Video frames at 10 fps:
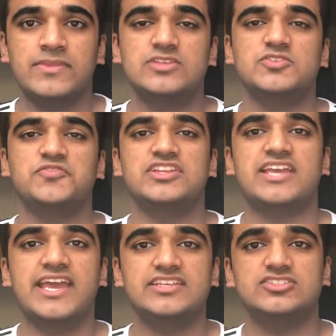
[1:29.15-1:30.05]
So for the
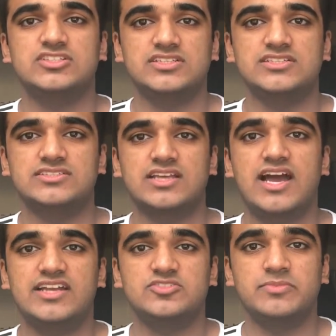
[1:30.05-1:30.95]
case studies, I
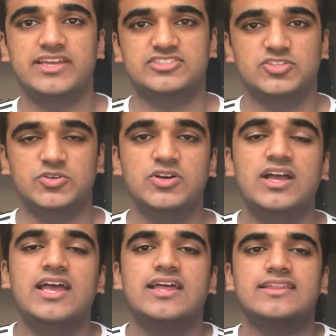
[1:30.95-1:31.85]
had to make sure
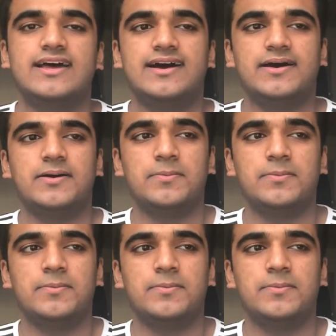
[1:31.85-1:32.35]
that